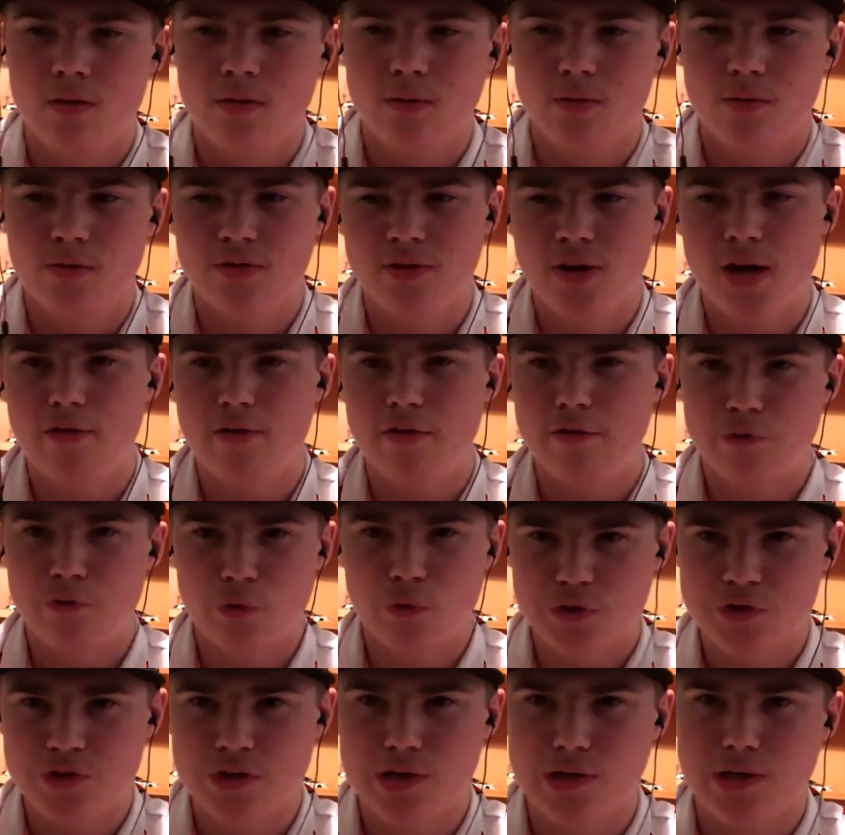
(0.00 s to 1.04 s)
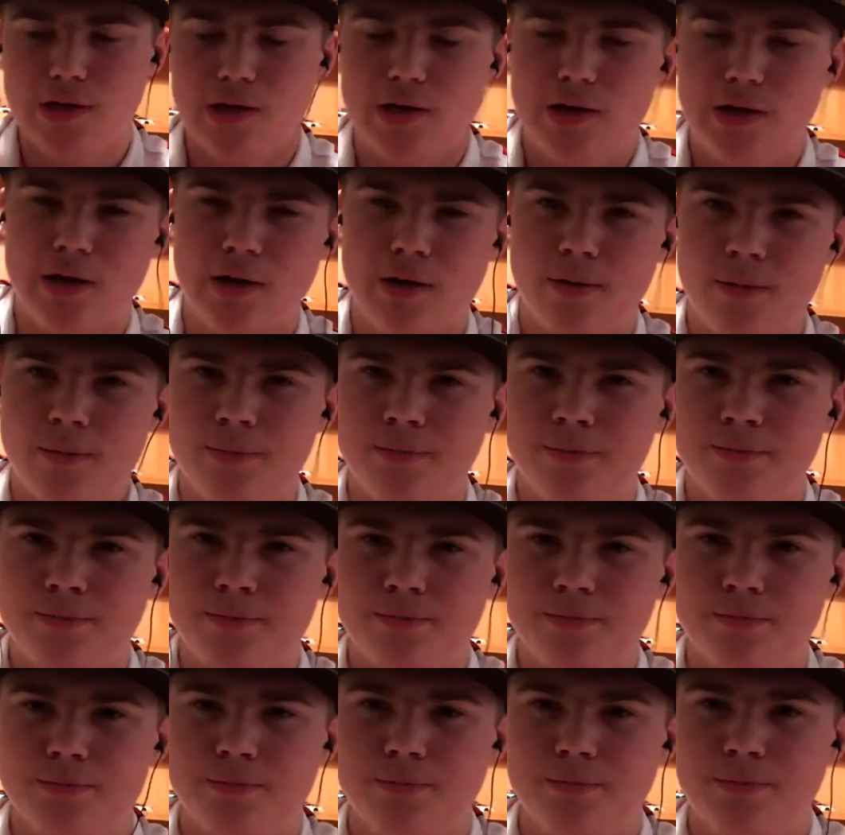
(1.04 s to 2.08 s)
it's kind of unfortunate.
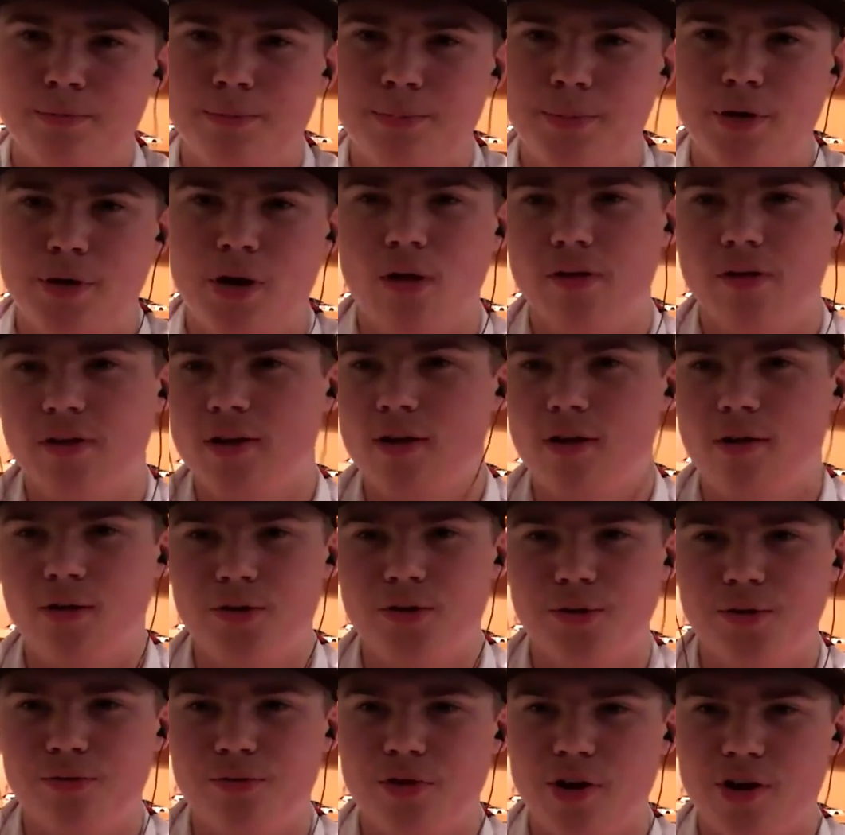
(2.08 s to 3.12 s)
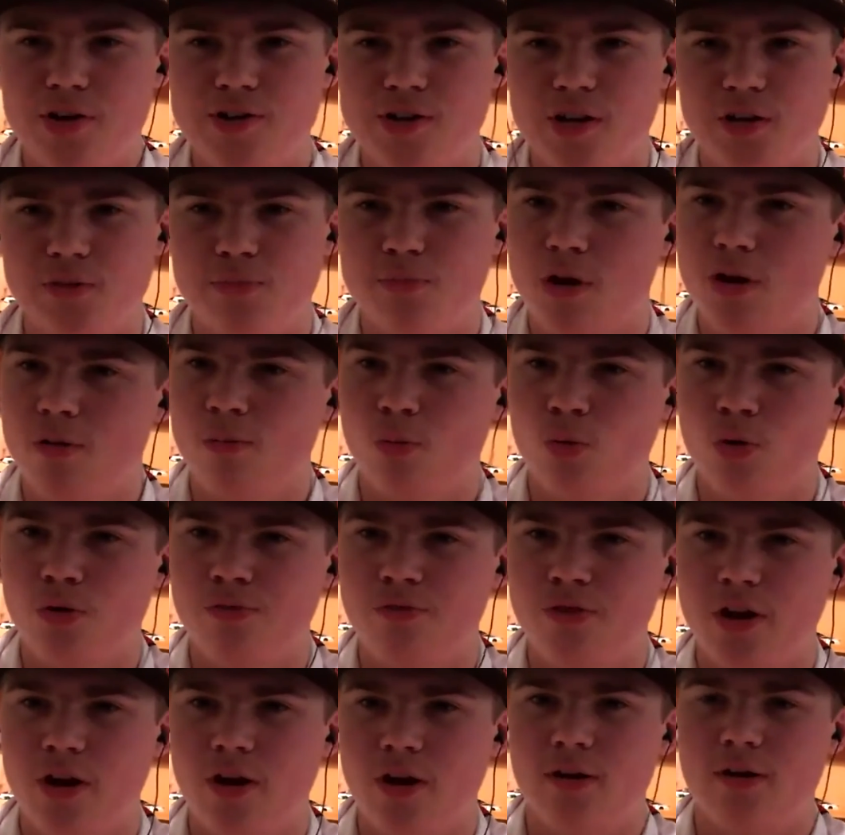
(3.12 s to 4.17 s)
But all the Call of Duty franchise, Modern
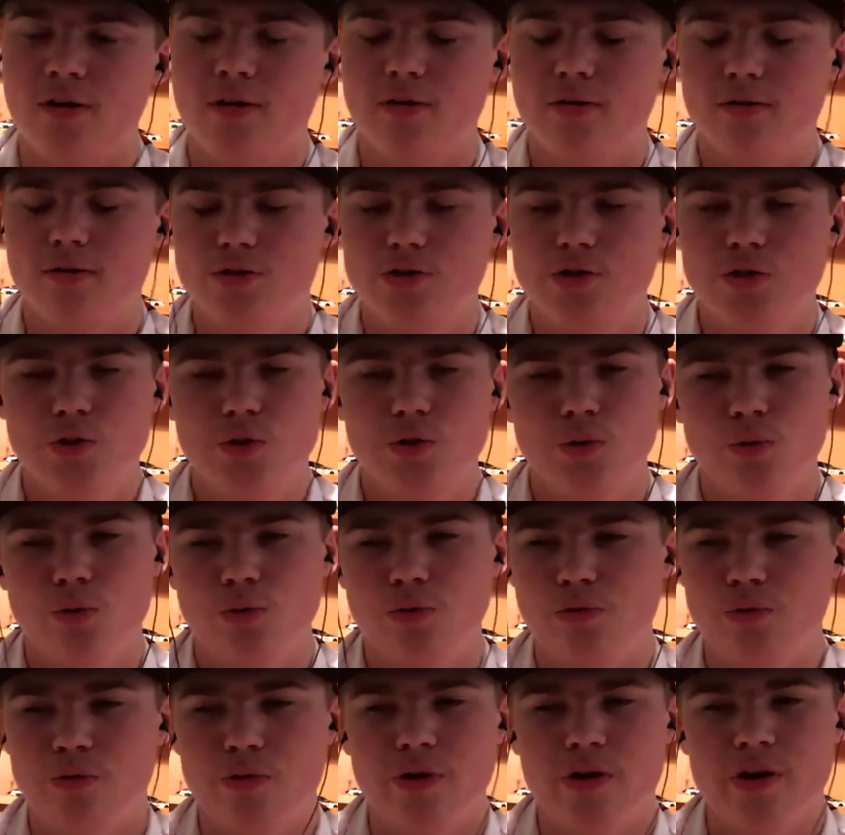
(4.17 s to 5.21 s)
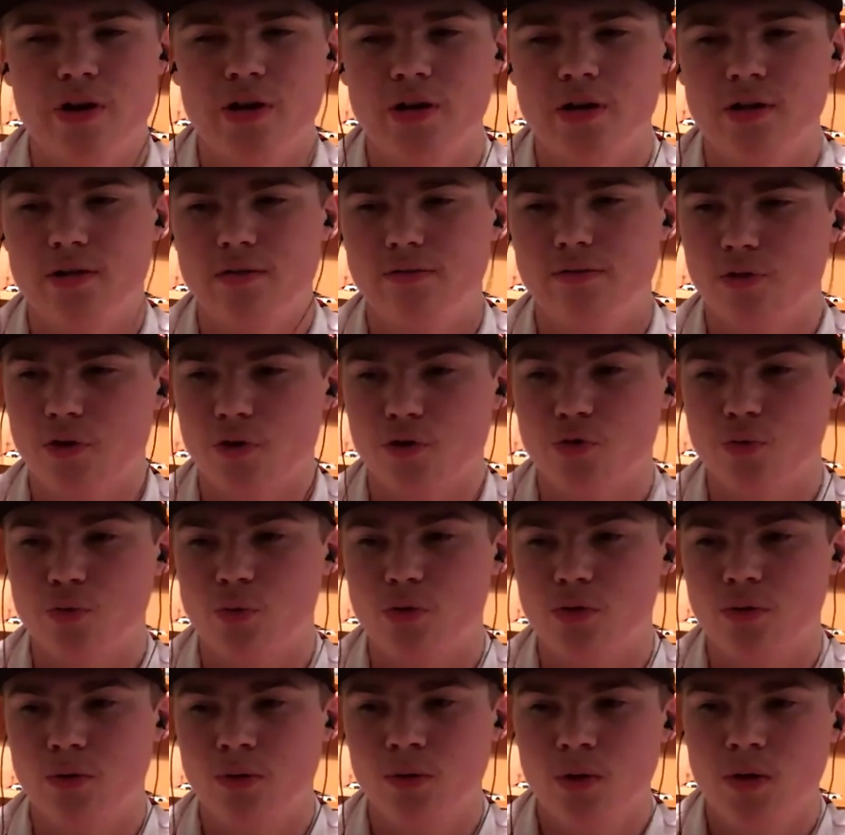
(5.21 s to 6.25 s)
Warfare 2, 3, the first
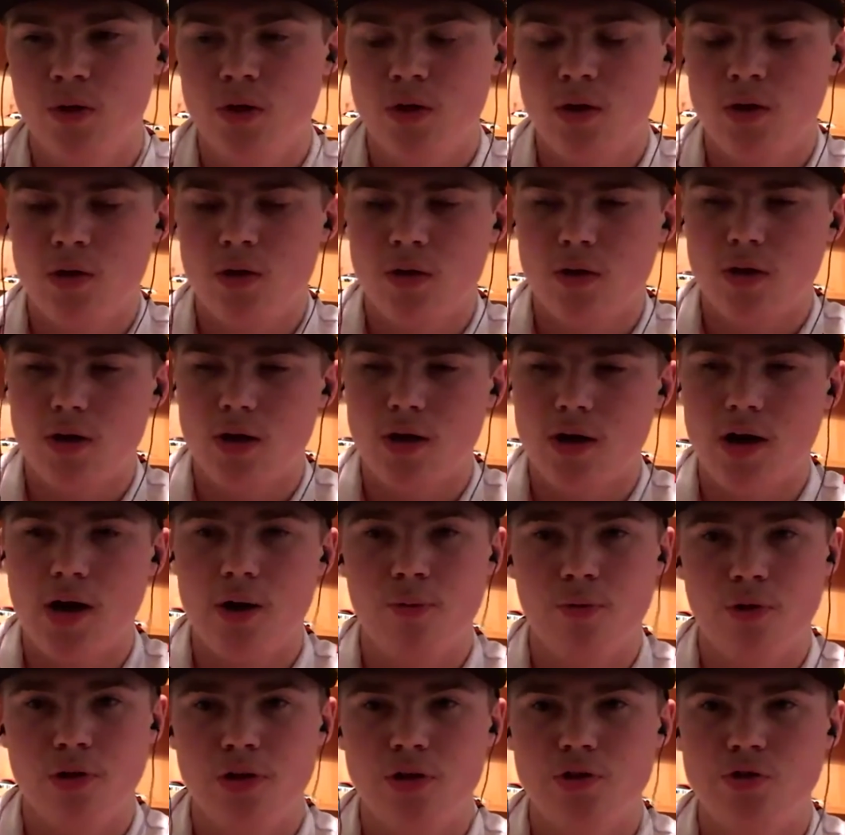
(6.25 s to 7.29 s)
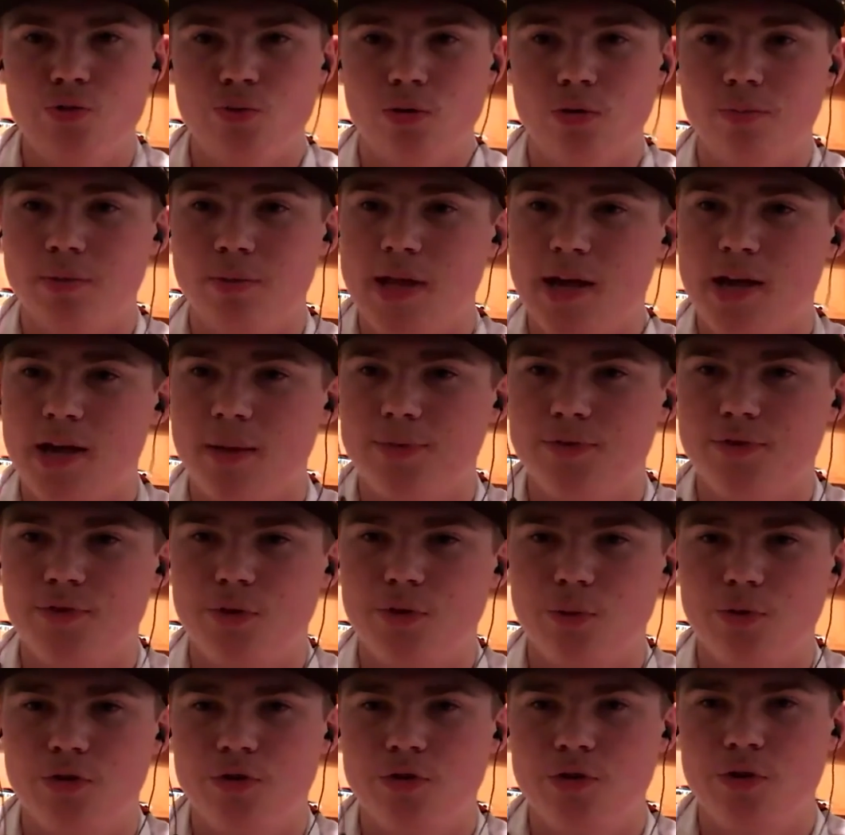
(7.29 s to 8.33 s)
one, I really enjoyed. Black Ops
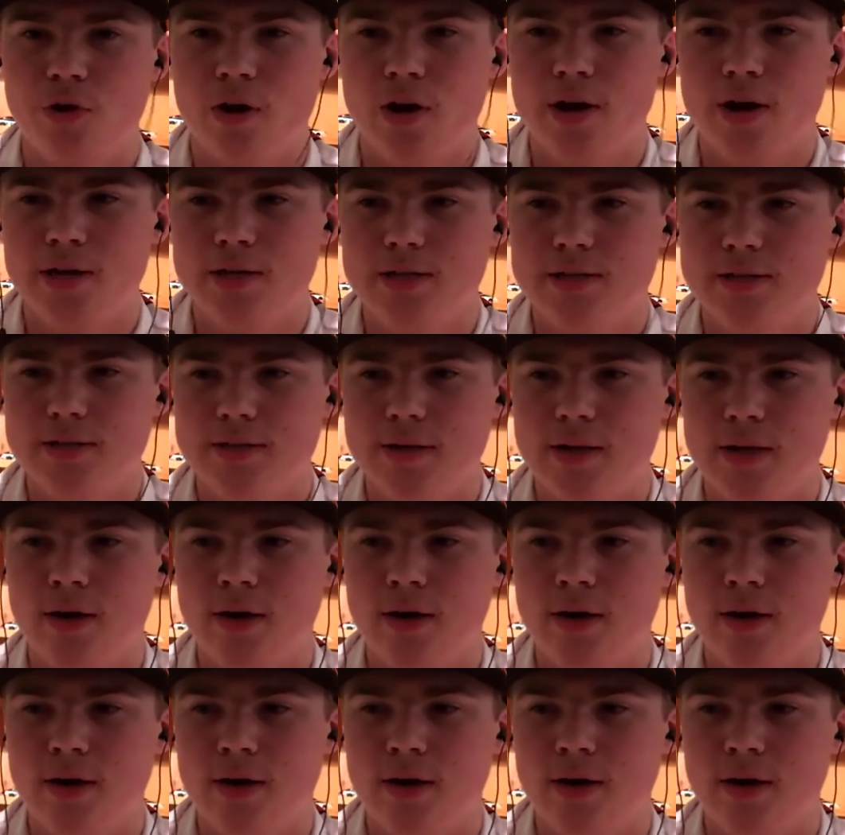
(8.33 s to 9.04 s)
2 was great.